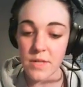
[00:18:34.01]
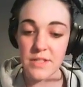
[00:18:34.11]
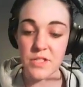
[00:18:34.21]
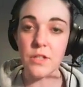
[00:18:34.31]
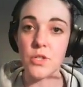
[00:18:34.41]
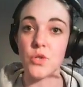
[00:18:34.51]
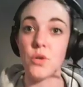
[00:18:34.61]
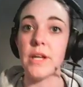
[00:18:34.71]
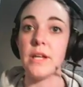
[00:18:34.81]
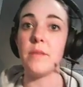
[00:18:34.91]
I still
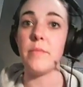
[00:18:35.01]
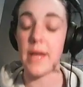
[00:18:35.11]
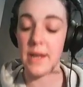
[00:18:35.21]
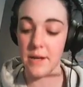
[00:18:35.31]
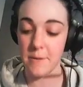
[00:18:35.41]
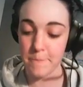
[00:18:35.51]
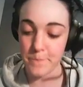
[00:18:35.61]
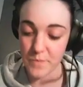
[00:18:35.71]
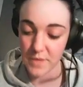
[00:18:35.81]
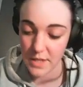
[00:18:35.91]
enjoy it, but
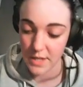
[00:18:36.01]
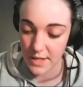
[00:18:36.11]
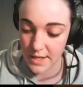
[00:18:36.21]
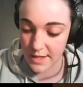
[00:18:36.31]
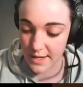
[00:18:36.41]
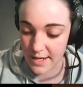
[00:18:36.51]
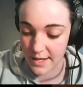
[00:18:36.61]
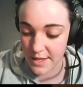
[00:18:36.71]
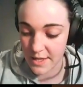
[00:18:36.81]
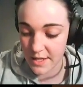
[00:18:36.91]

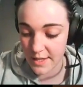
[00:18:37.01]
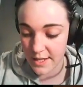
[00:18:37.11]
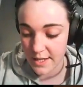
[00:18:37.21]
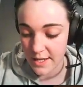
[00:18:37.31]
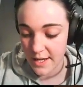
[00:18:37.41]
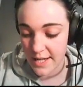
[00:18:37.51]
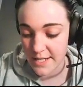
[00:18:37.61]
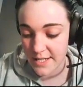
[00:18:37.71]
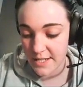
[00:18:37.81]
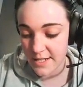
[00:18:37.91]
yeah, I think like I
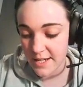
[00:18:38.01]
did.